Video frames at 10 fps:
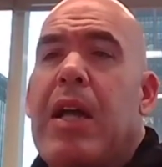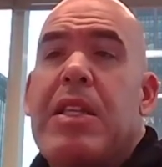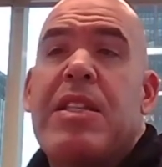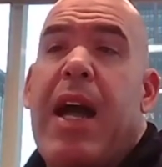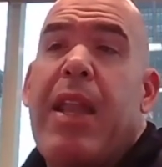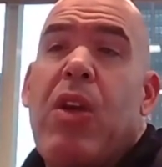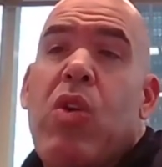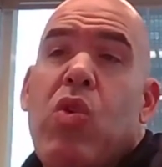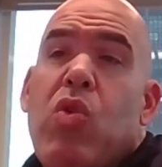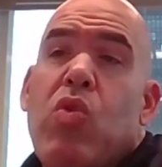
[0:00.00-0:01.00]
deciding
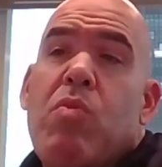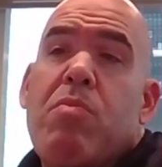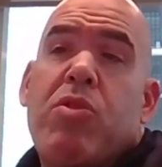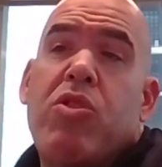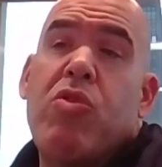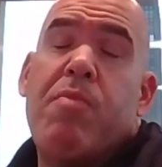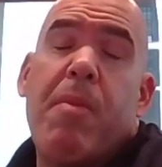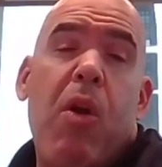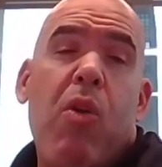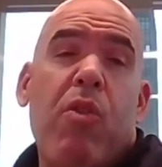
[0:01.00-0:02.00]
whom to
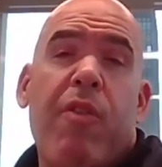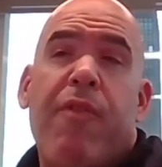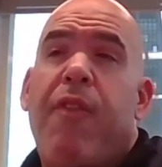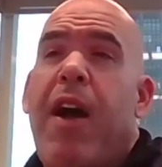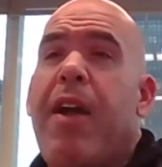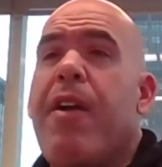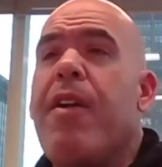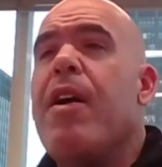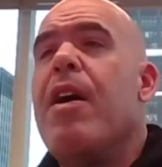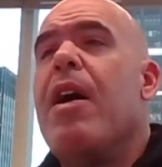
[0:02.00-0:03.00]
promote or fire.